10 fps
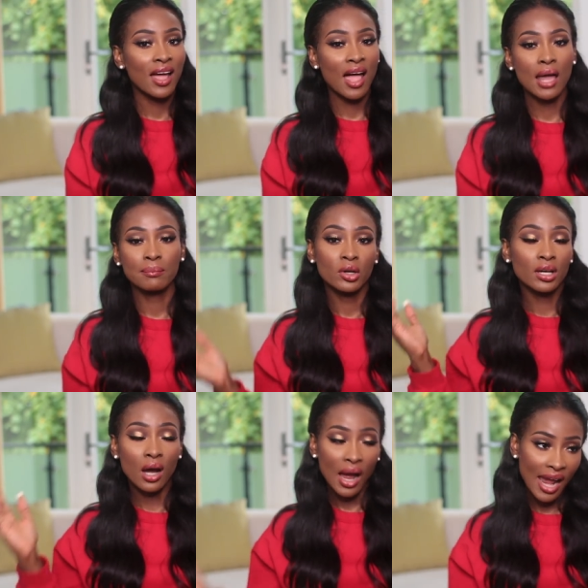And
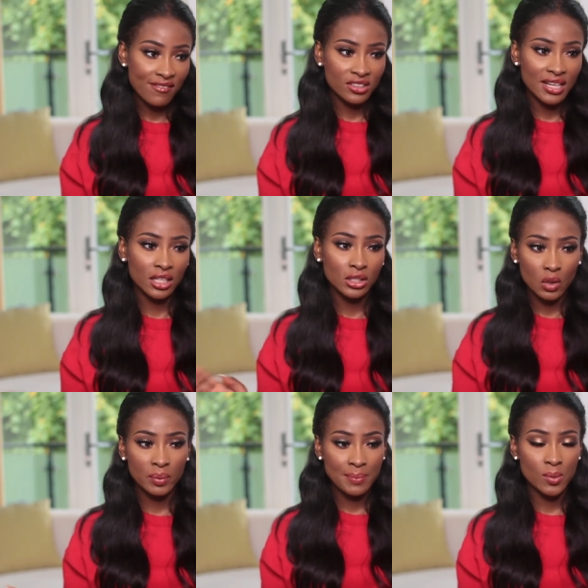but I feel like a
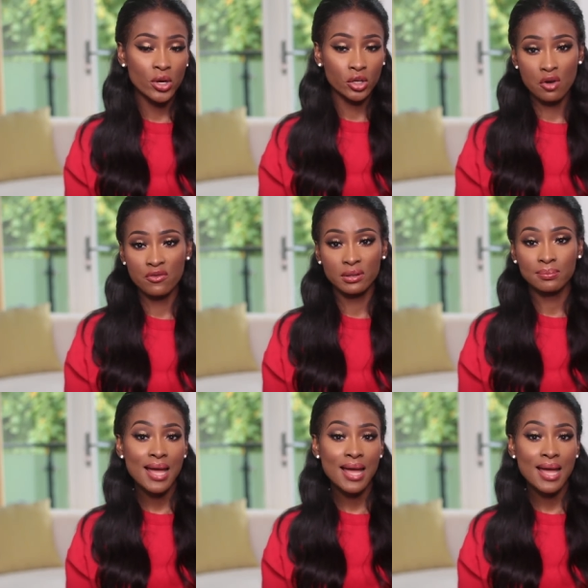lot of people were going for the